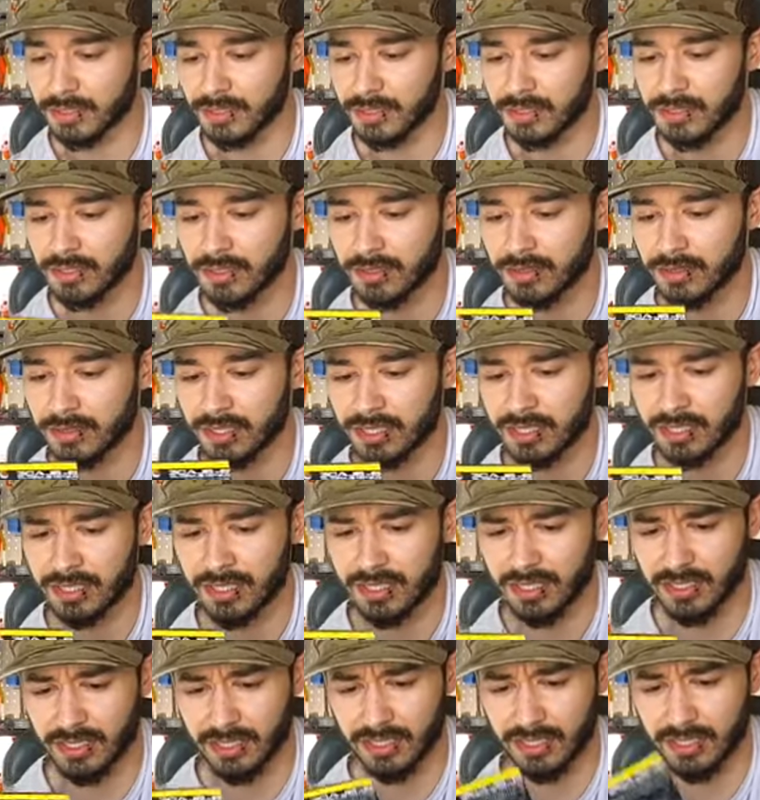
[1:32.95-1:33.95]
So this
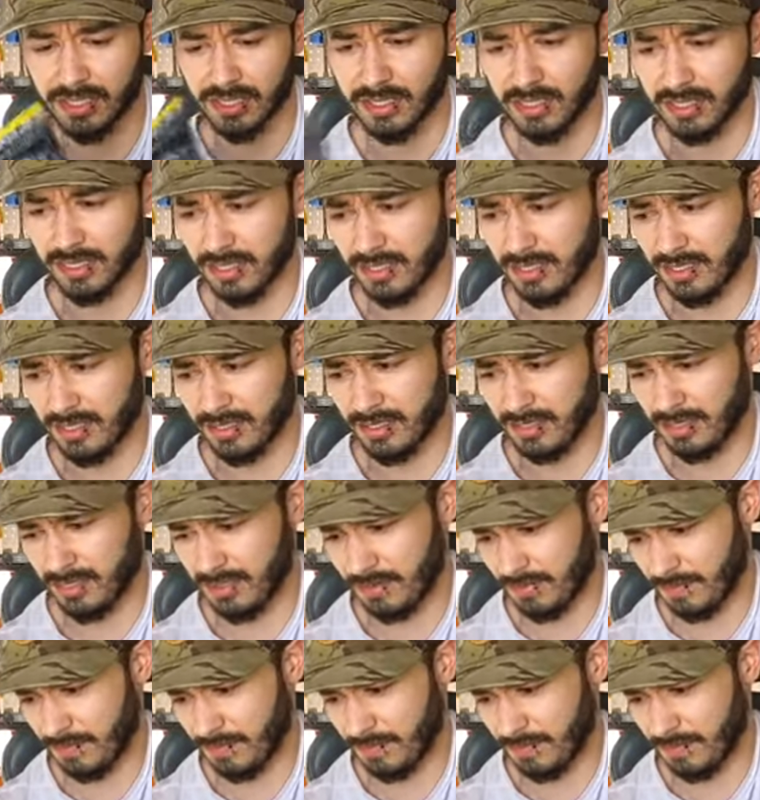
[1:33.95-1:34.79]
is